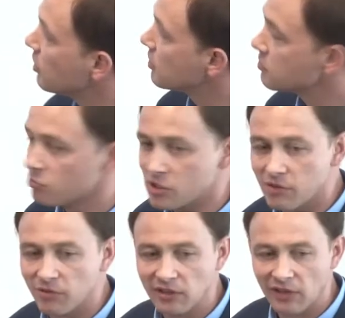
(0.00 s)
a
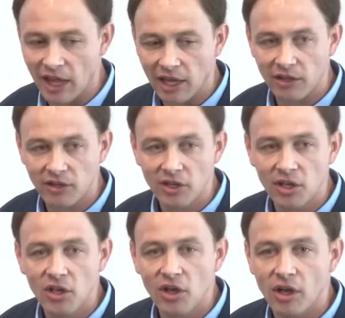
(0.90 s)
specific tag
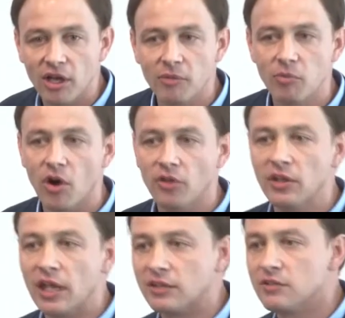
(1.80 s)
um, on
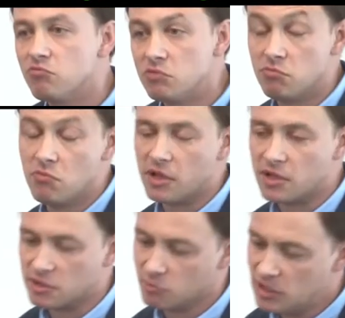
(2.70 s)
that
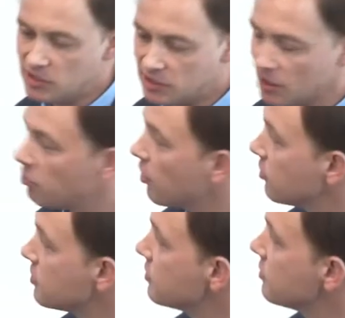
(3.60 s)
uh, species
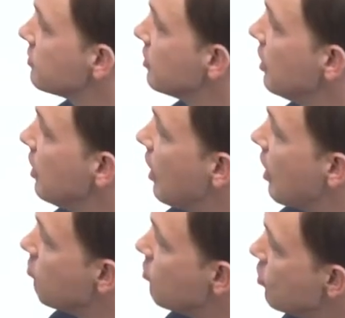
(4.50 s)
hypothesis
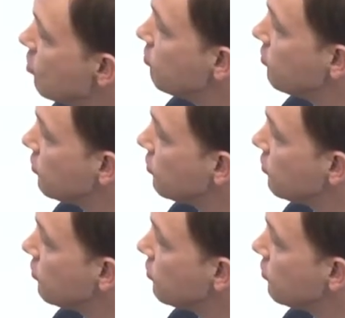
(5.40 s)
and move